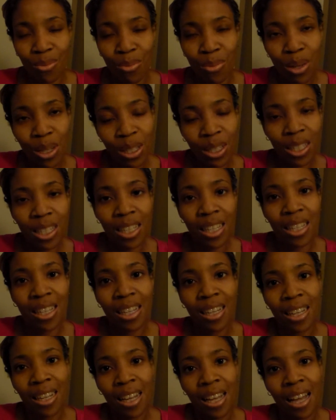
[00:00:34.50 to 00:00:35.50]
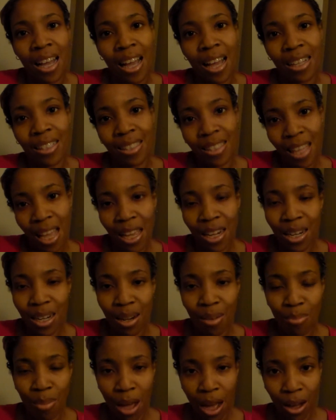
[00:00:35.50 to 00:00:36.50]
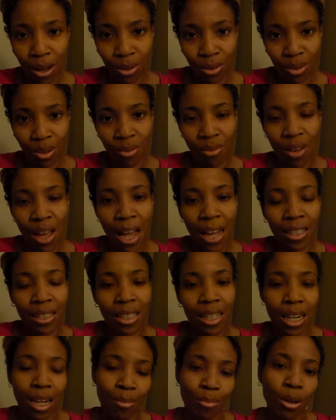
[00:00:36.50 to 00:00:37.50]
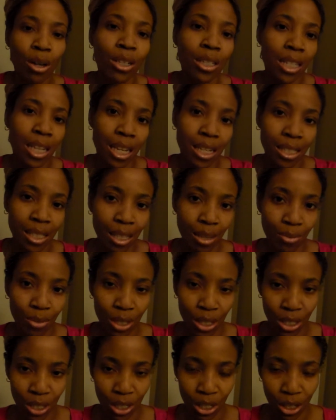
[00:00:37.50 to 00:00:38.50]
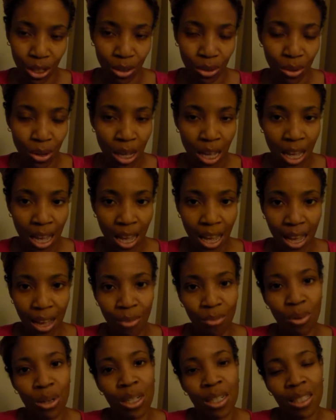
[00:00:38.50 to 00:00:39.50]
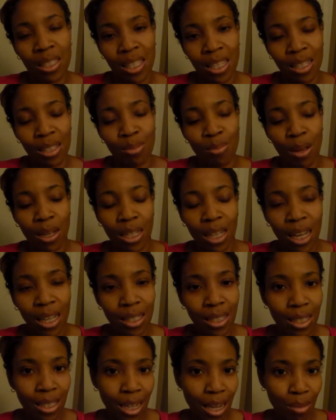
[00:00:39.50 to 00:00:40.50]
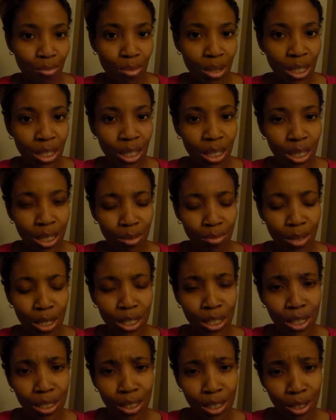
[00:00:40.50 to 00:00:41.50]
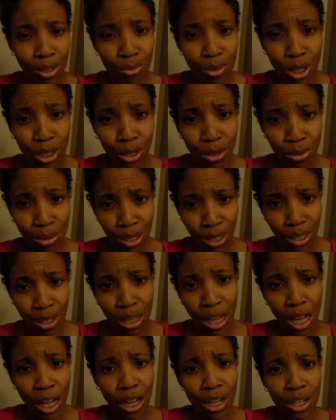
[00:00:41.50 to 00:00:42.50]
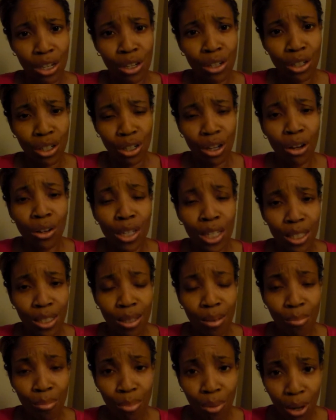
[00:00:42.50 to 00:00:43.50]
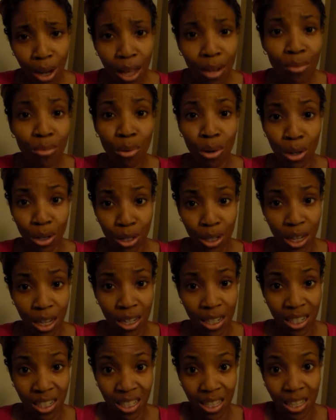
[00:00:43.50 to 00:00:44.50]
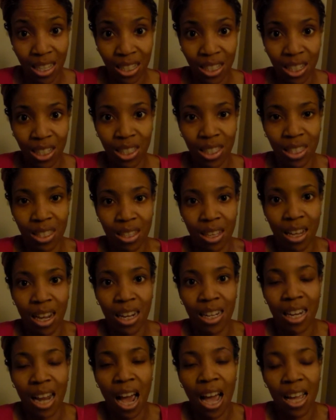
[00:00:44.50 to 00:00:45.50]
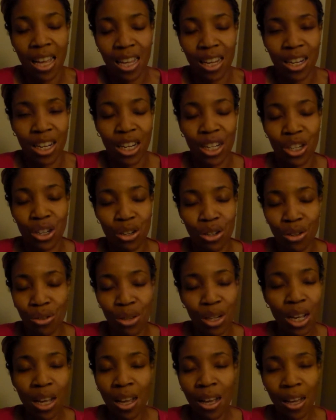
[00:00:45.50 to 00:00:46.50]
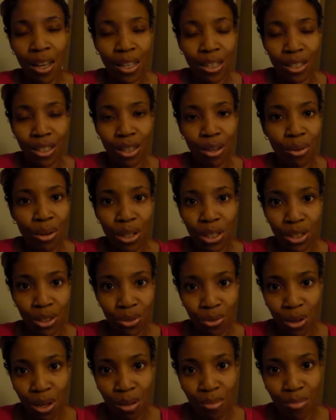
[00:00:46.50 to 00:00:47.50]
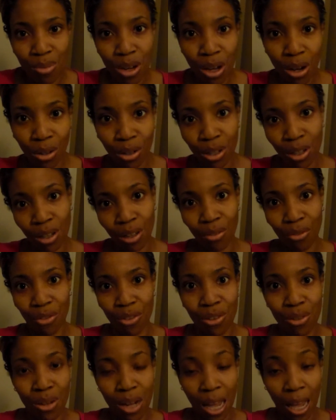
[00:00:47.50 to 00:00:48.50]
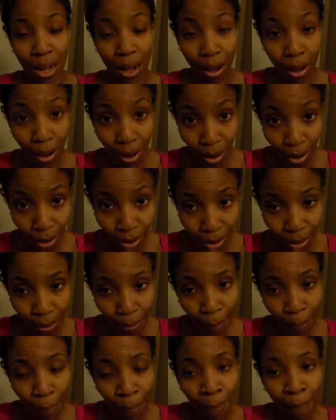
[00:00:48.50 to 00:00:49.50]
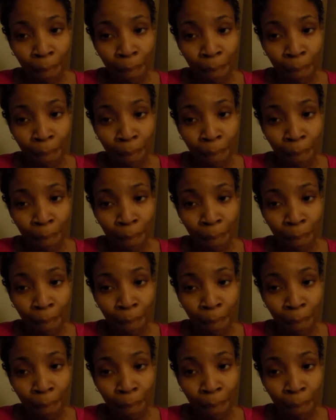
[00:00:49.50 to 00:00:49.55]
really excited about the fact that I'm on day 72. And one of the things my cousin had mentioned to me, she said, well, Teresa, you should go get some blood work done because this diet that you're doing is so extreme. No cooked food at all.